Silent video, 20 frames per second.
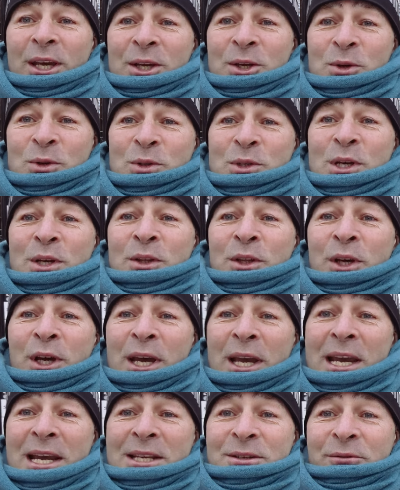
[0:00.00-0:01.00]
using the
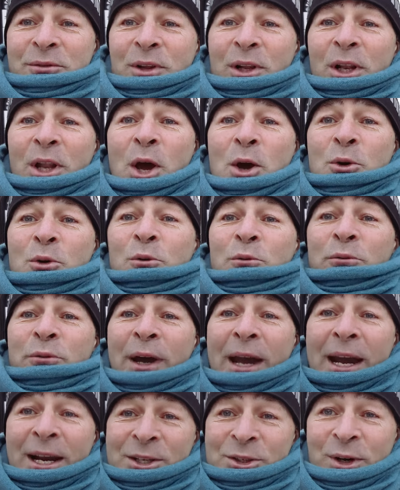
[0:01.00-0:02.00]
heat of the local
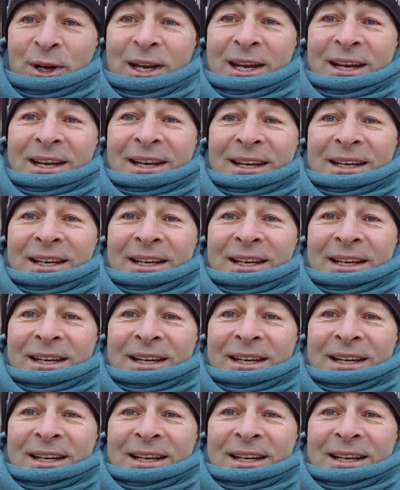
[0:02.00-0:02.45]
factory